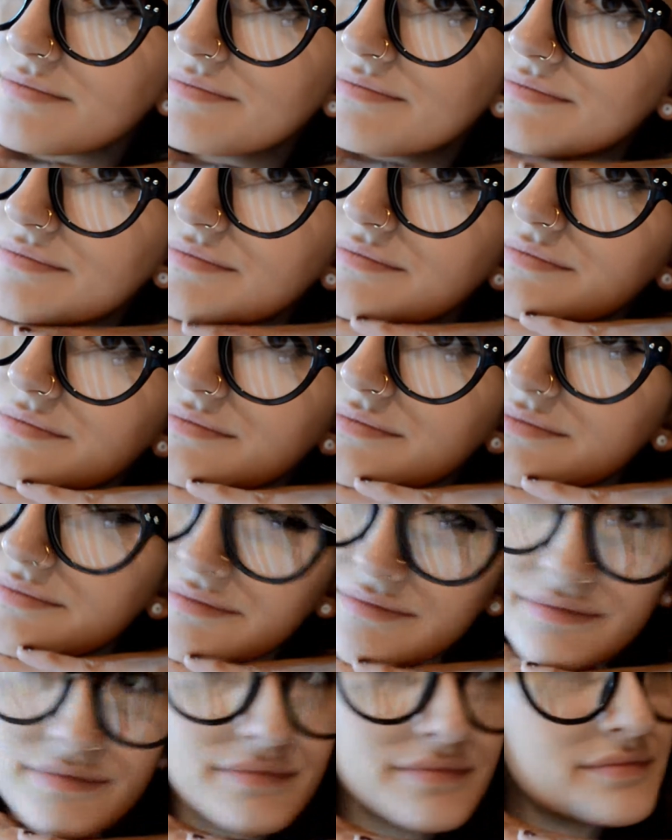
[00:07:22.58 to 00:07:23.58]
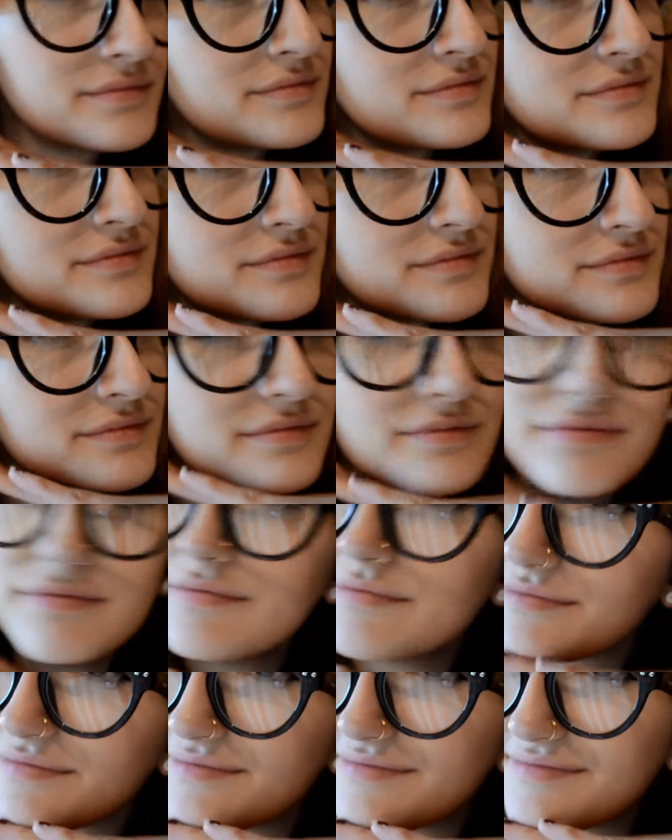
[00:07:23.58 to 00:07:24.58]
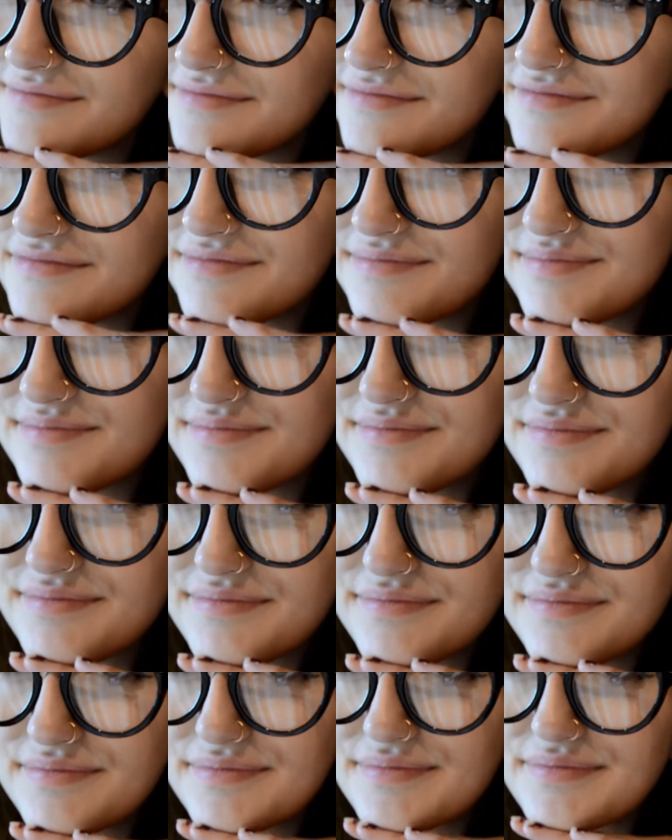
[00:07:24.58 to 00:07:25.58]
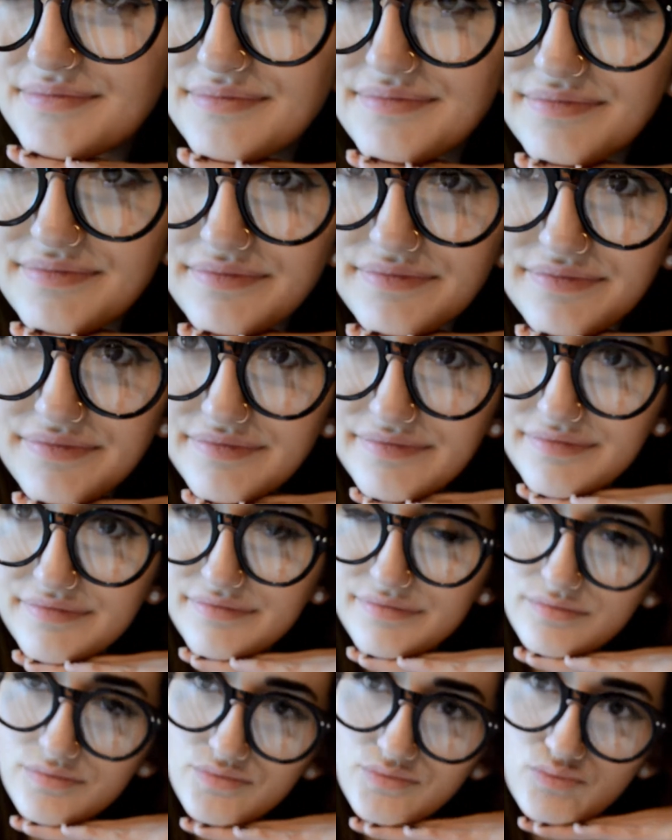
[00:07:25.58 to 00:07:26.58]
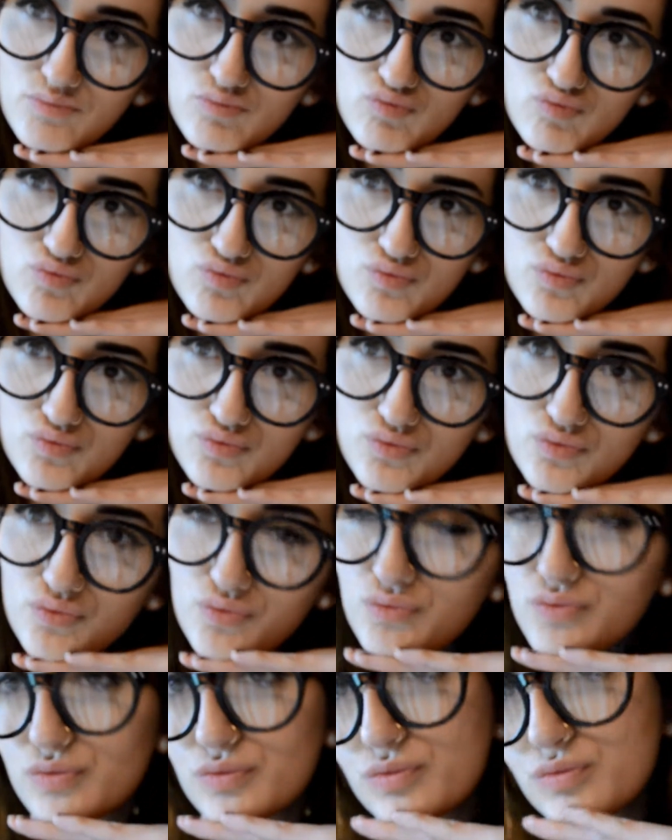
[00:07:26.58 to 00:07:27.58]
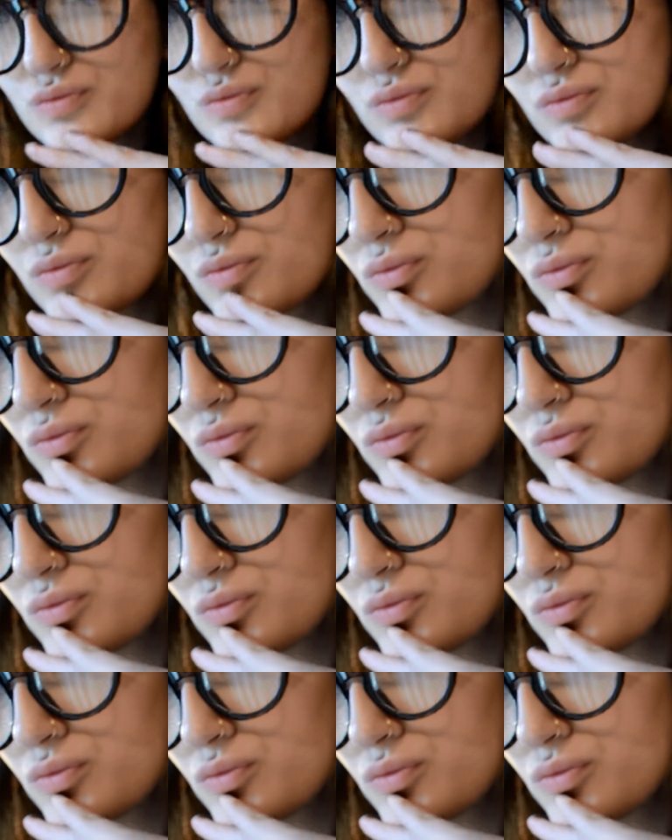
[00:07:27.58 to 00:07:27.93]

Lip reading: (silence)